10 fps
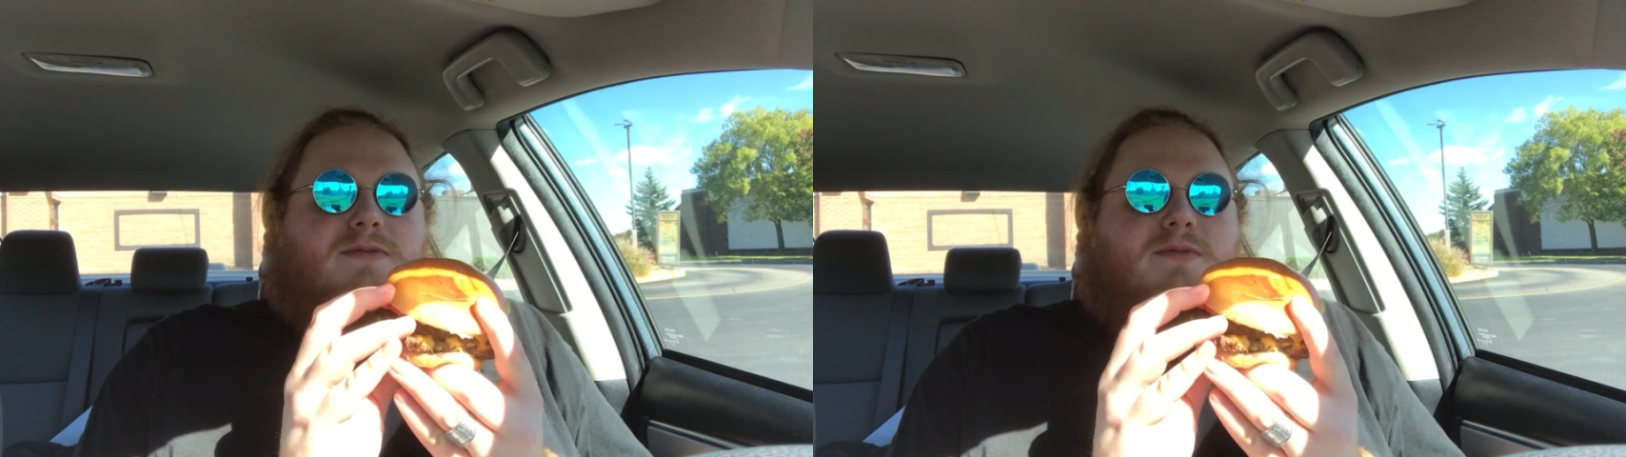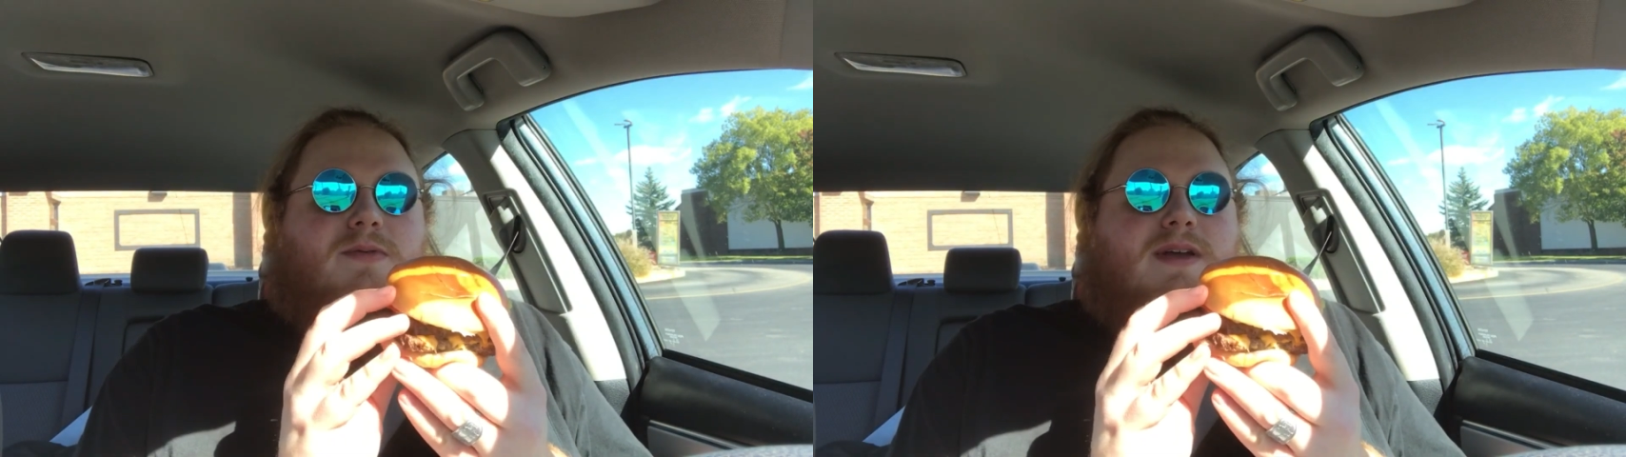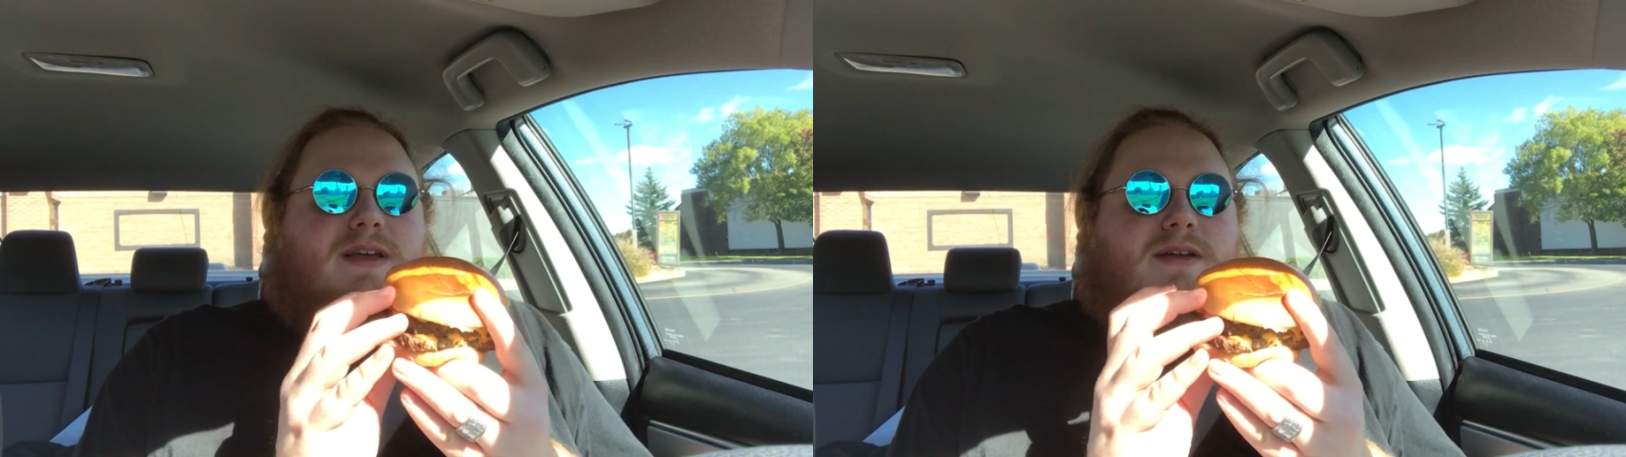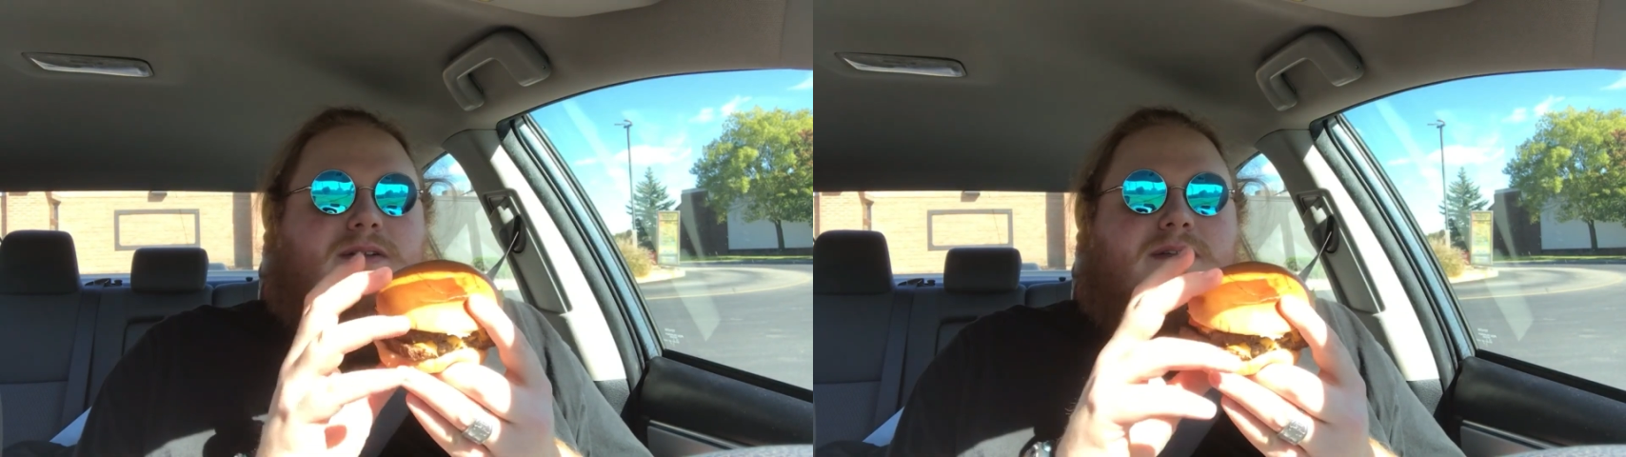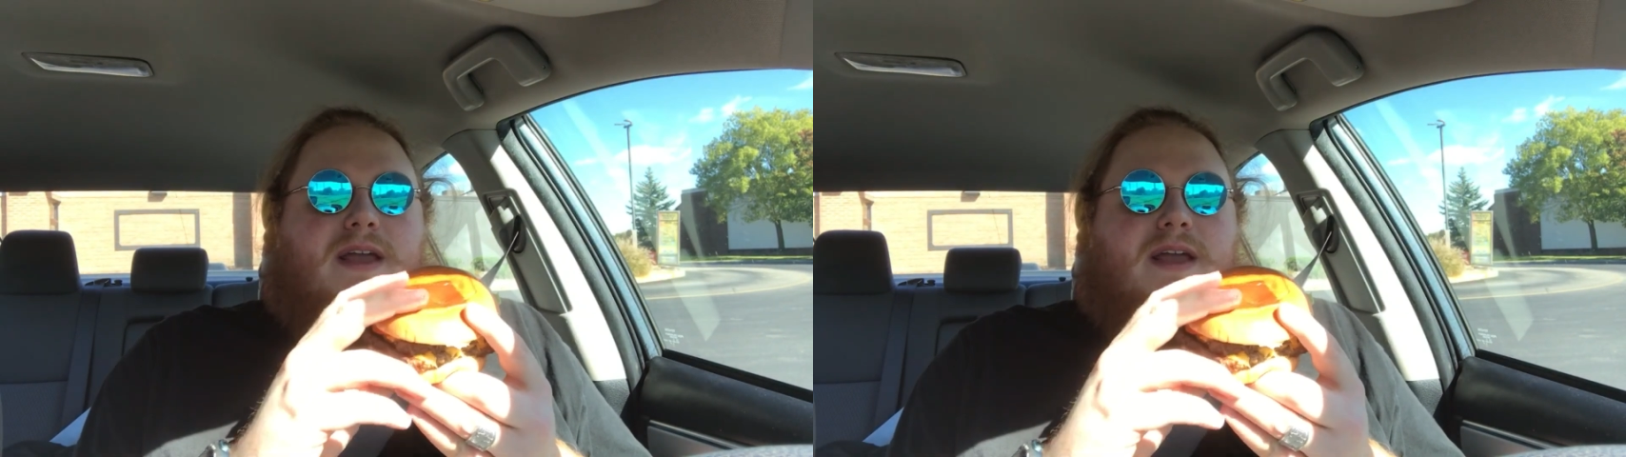real